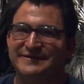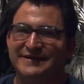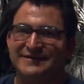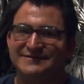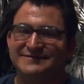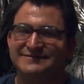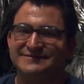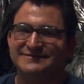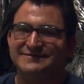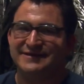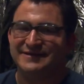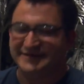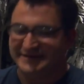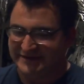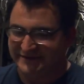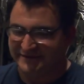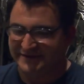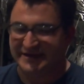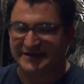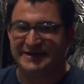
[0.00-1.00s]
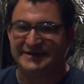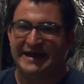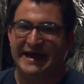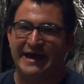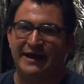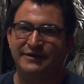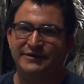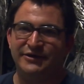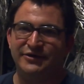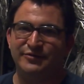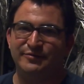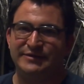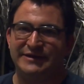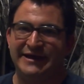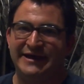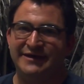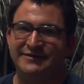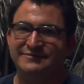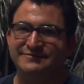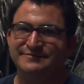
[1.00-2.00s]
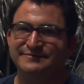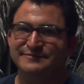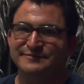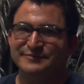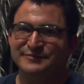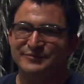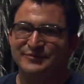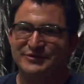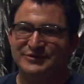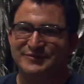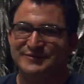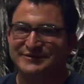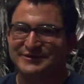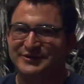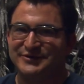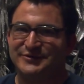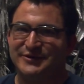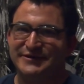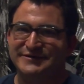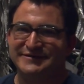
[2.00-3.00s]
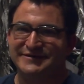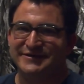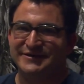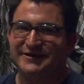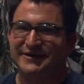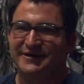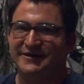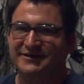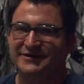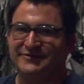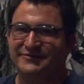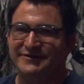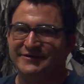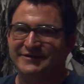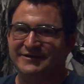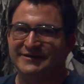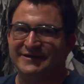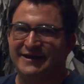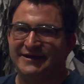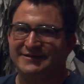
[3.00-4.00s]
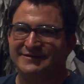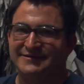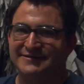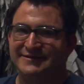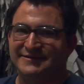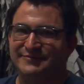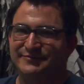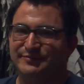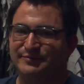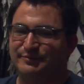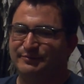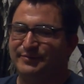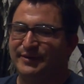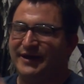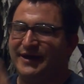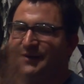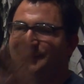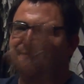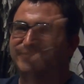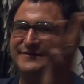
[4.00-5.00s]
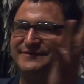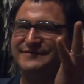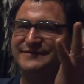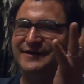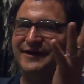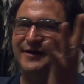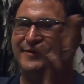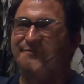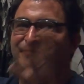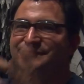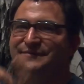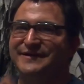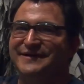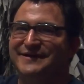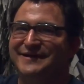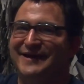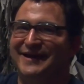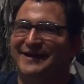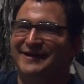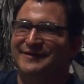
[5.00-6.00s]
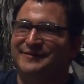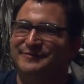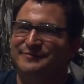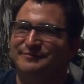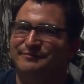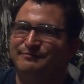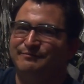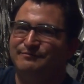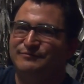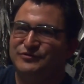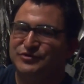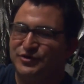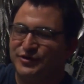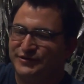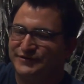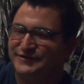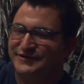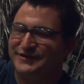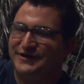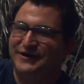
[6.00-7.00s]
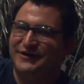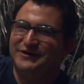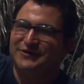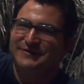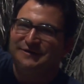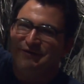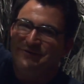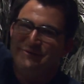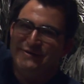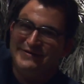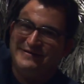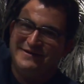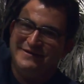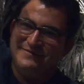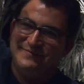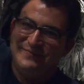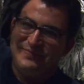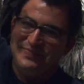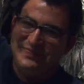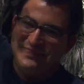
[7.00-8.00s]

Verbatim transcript: things like even like an aloe plant, which was encrusted in concrete and actually popped up and took the concrete with it.